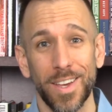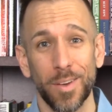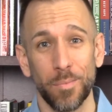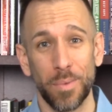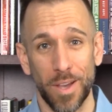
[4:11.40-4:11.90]

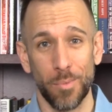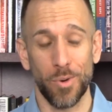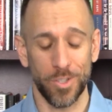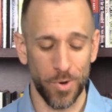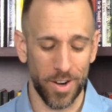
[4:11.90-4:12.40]
become
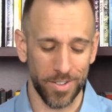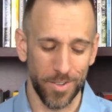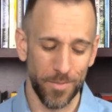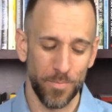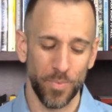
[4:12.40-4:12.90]
resurrected,
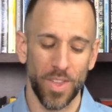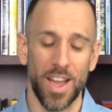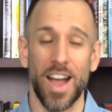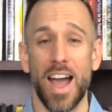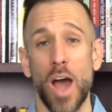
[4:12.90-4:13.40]

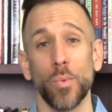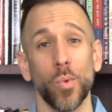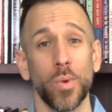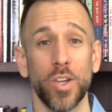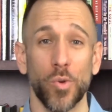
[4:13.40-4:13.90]
how were
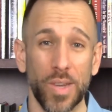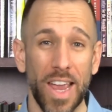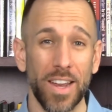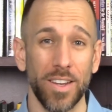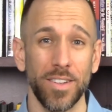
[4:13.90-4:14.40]
we
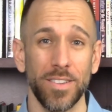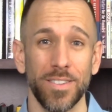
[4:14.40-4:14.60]
created,